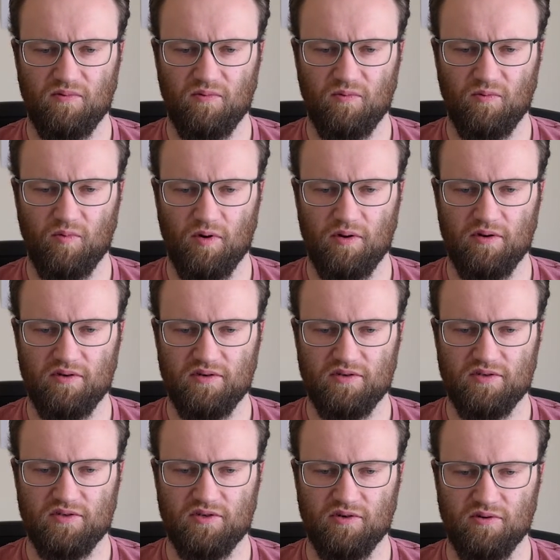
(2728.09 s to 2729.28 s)
want
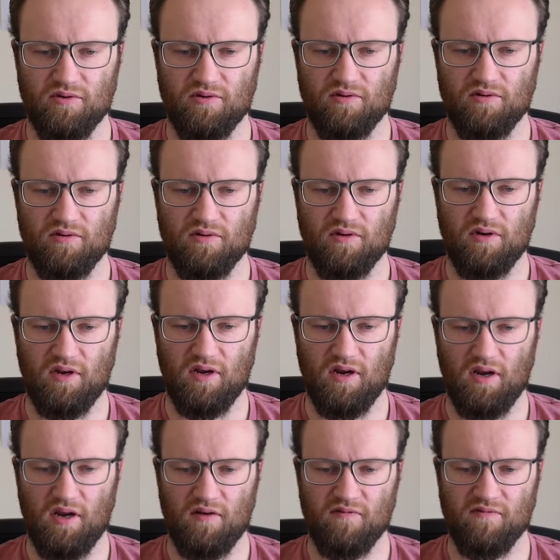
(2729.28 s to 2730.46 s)
to
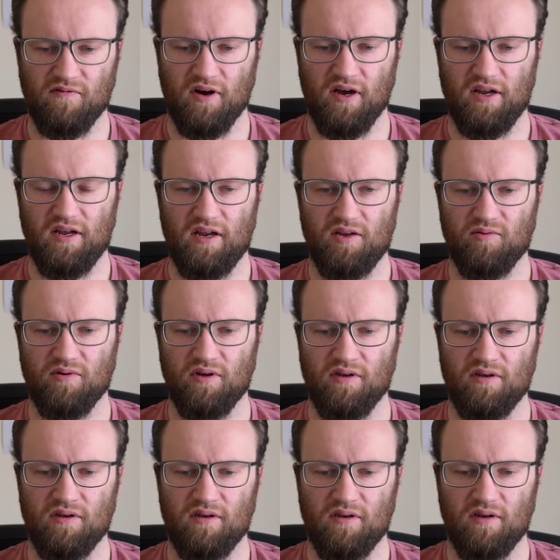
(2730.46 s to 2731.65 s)
invite
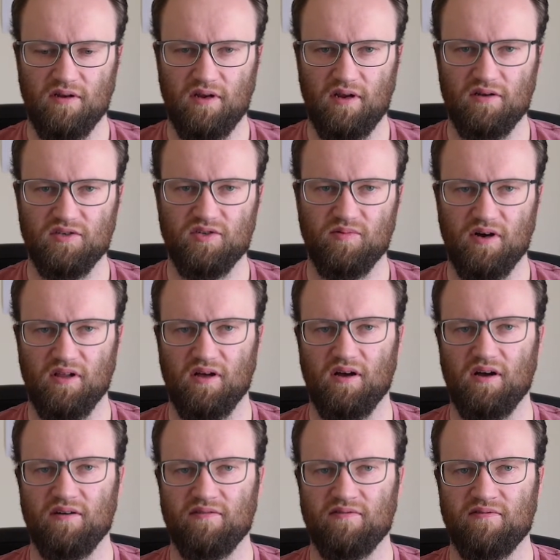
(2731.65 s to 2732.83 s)
anyone into my
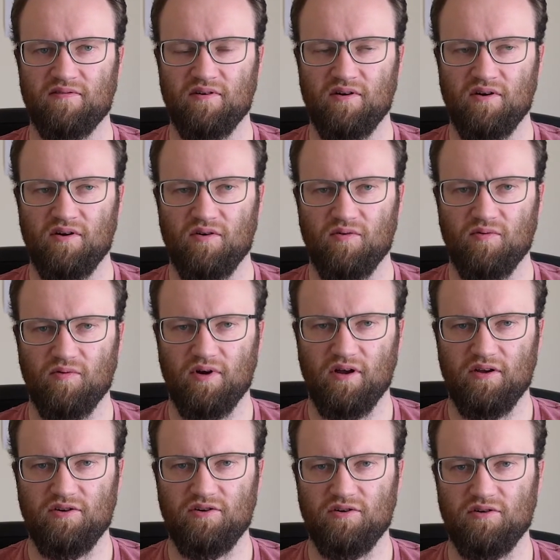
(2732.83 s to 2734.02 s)
life when I
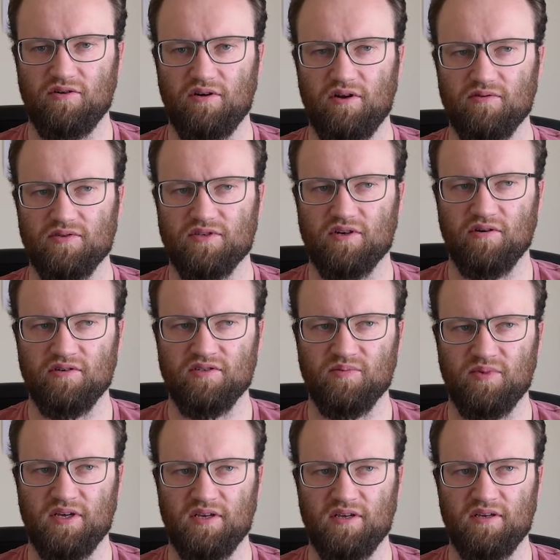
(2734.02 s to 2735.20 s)
knew it was going to
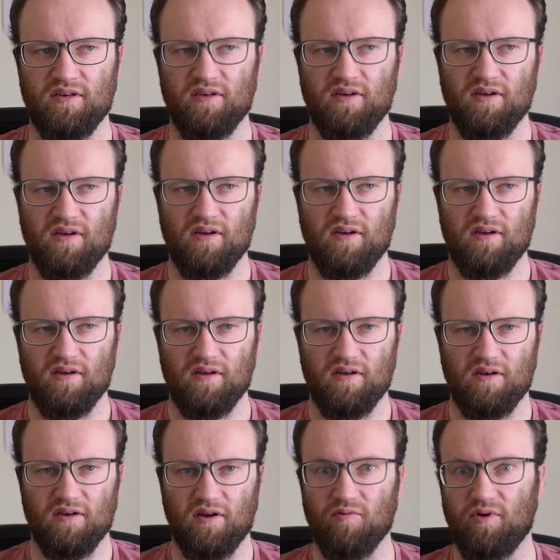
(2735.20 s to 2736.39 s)
be,
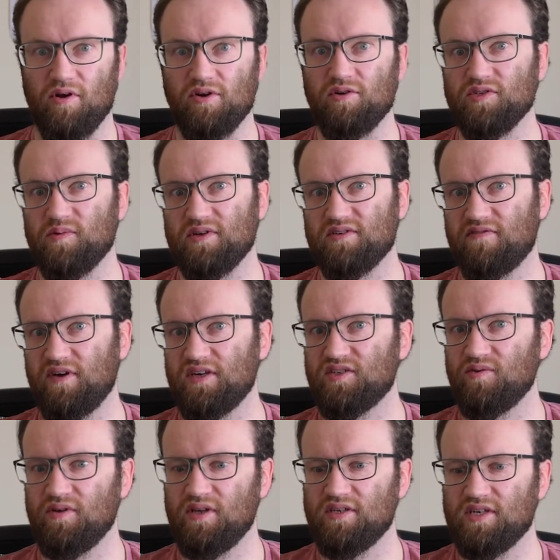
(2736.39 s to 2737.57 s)
when I knew I was about to face a
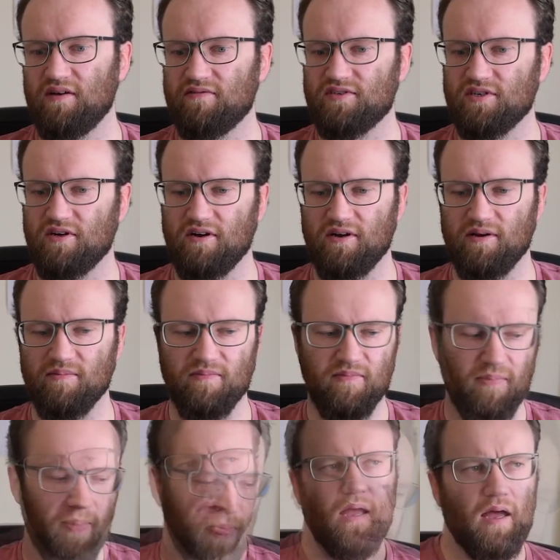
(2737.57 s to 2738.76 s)
really tough time.
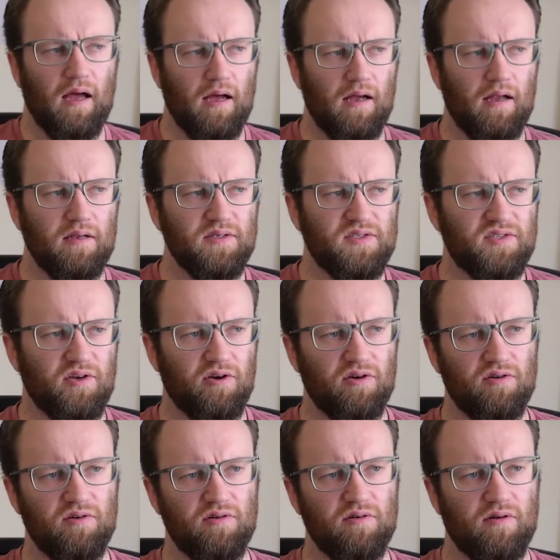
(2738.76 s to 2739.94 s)

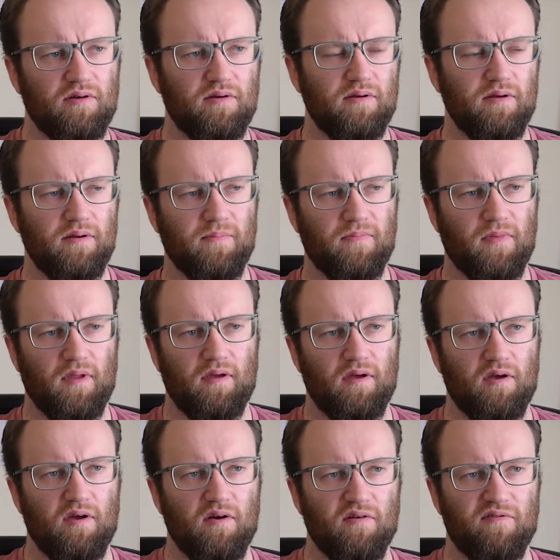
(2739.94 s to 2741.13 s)
So
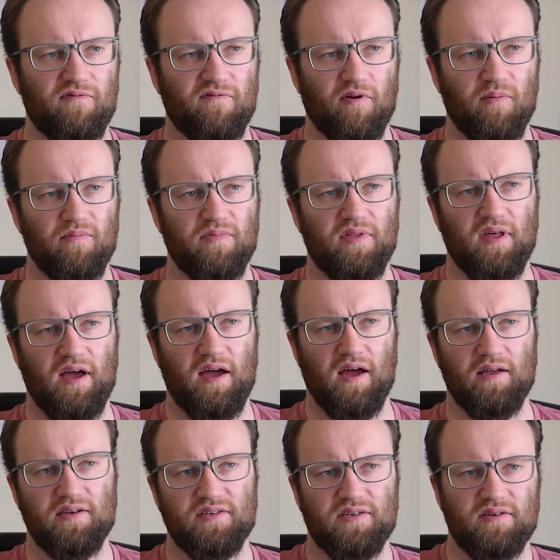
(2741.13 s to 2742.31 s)
from
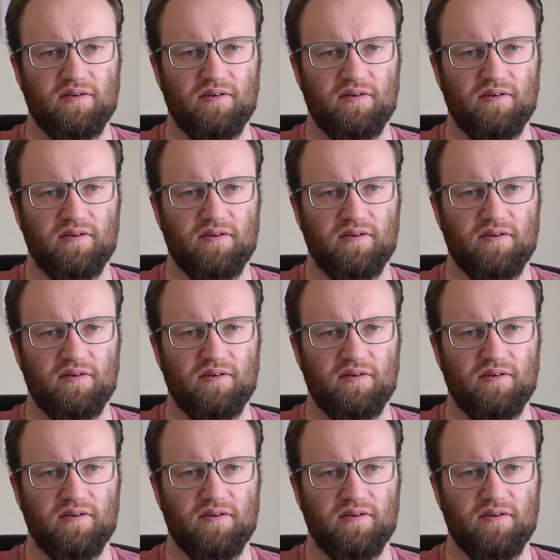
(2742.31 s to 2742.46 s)
that,